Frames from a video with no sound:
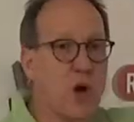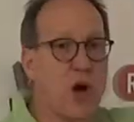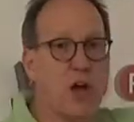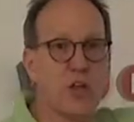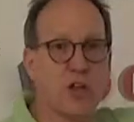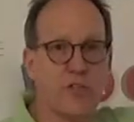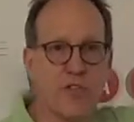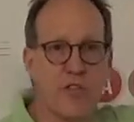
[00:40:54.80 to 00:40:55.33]

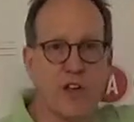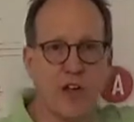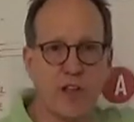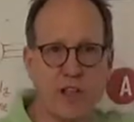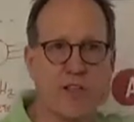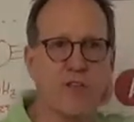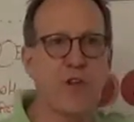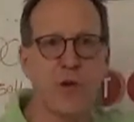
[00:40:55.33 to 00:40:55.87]
all of the,
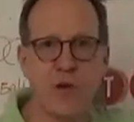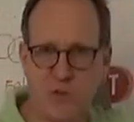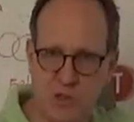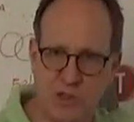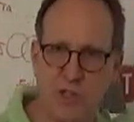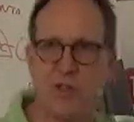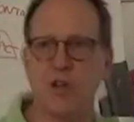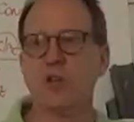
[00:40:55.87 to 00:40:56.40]
if they're
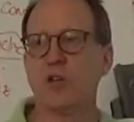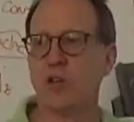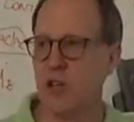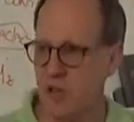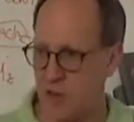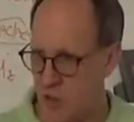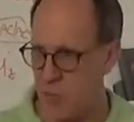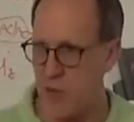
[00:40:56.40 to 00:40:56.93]
interested, they'll look
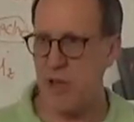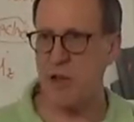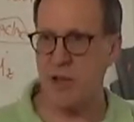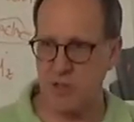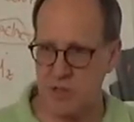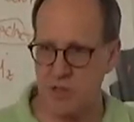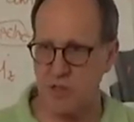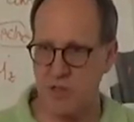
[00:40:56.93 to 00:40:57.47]
into the
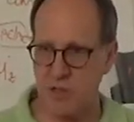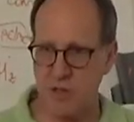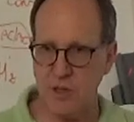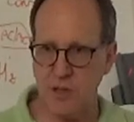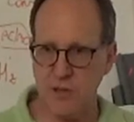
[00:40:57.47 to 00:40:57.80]
appendix.